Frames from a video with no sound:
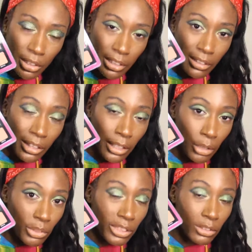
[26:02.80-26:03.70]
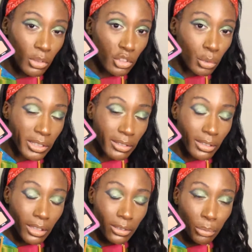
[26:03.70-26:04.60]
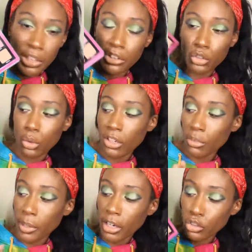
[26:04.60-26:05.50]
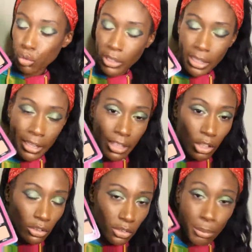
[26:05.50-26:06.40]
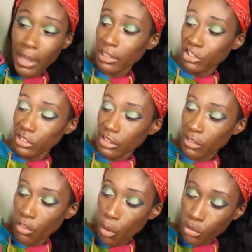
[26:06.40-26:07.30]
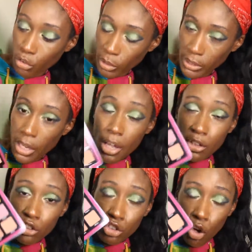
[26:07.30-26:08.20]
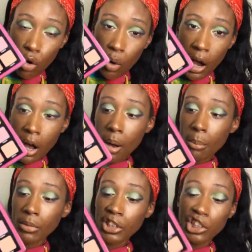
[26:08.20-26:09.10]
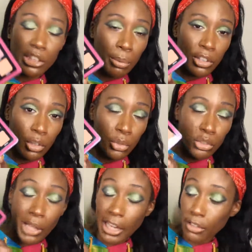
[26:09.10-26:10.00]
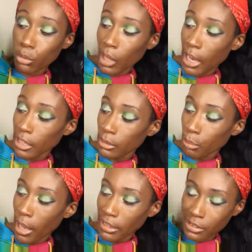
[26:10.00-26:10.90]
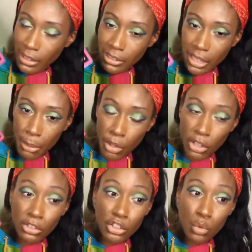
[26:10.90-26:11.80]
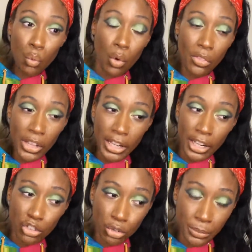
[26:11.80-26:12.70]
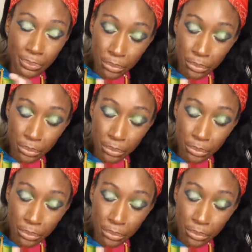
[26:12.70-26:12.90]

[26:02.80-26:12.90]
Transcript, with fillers: to these in liquids that's only $26 a piece and you don't have to pay $129 for the palette just to get those three so um it just depends on what you like if you like pastel type colors and you want that extra